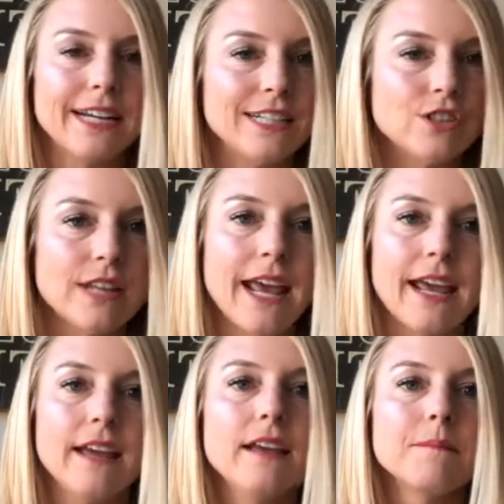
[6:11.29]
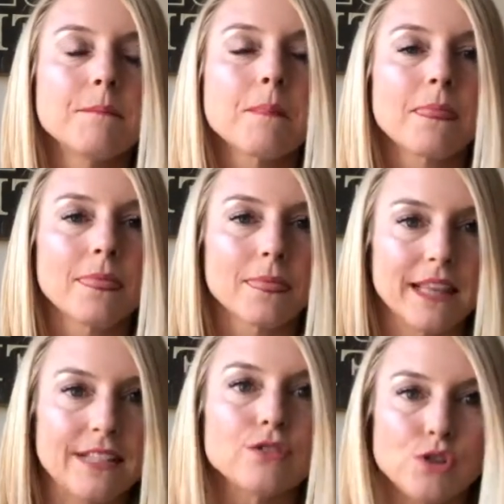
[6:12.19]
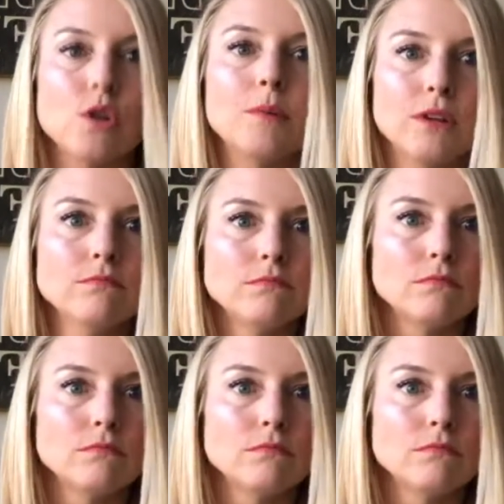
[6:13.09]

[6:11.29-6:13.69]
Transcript: each day is doable,